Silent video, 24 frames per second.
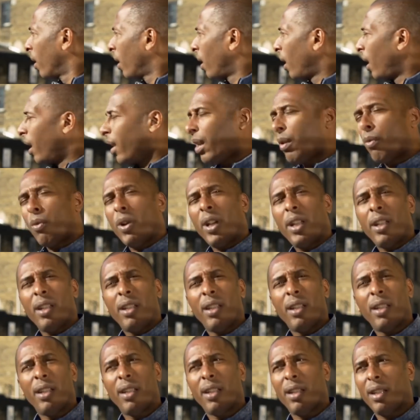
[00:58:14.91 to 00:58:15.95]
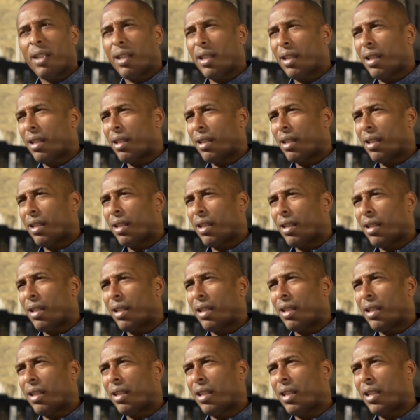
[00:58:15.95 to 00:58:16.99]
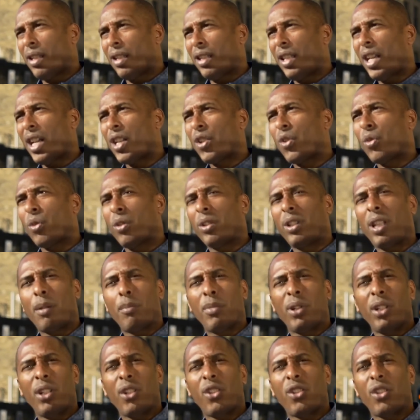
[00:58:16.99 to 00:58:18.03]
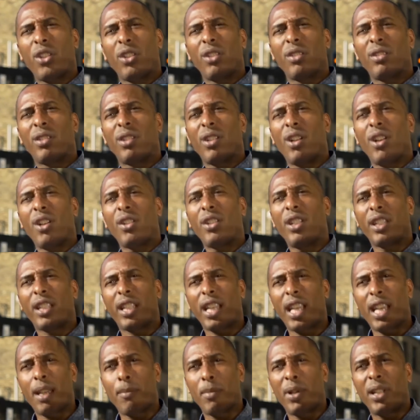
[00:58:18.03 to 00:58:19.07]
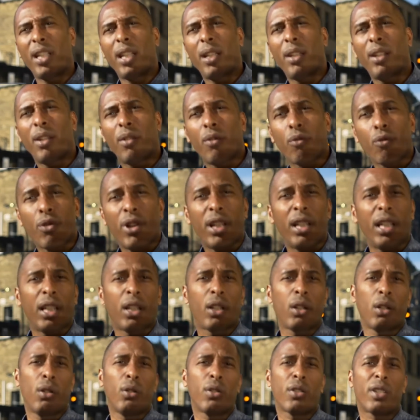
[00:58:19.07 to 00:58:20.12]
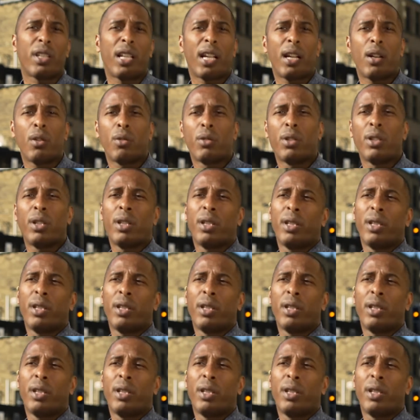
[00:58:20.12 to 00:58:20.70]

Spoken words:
And then when the actual demolition order came and then it really closed down,